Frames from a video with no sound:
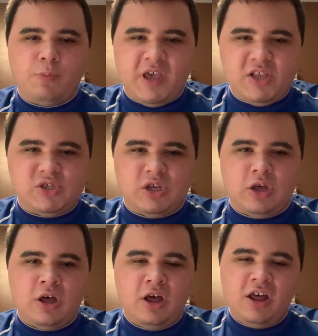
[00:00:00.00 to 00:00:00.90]

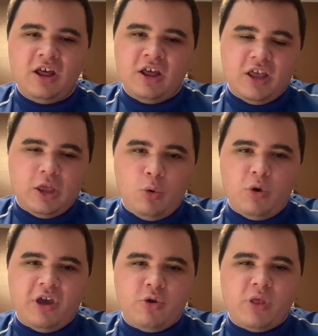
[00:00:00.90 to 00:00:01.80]
pizza. You
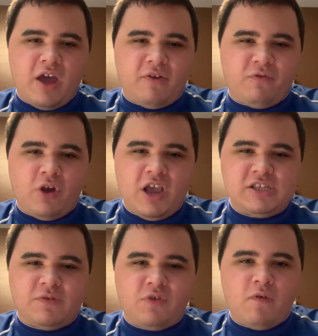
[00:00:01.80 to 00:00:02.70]
will hear that
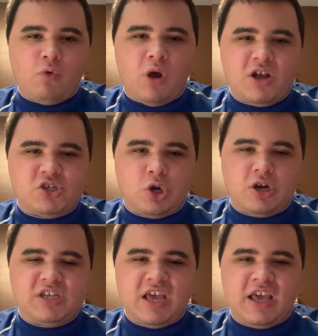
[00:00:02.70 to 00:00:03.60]
phrase if you ever watch
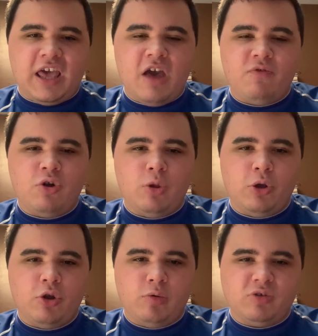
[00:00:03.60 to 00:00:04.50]
Shark Tank. Kevin
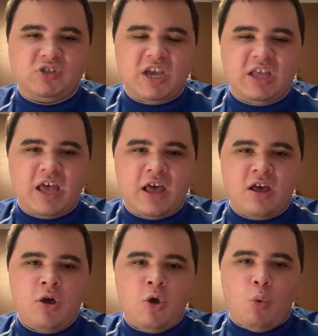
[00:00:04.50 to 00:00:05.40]
O'Leary will say
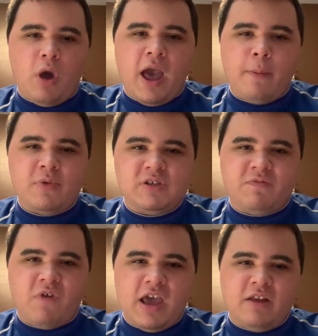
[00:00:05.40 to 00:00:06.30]
that. What happens
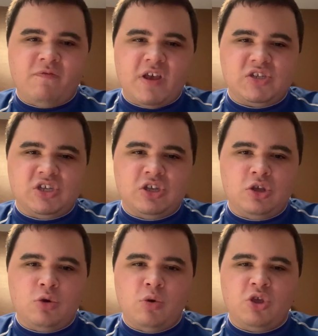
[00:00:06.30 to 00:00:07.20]
if I invest in
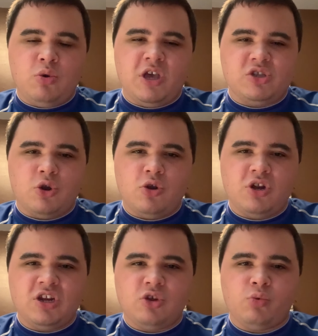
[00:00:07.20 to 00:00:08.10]
you and you get
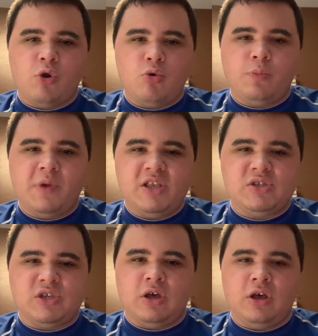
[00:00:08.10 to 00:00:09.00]
turned into road
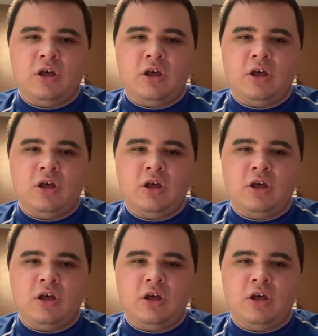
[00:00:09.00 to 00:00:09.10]
pizza?